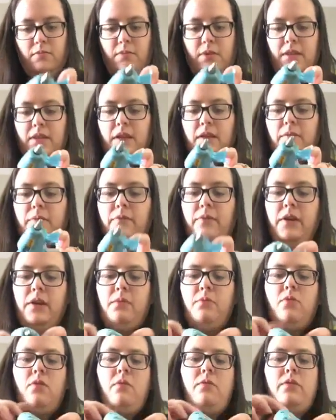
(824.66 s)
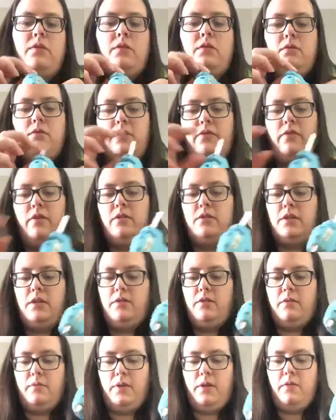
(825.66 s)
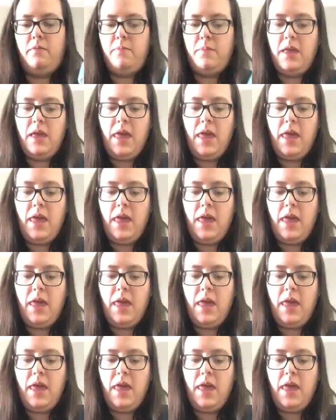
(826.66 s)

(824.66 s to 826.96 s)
At that funny point where the glue falls out. There we go.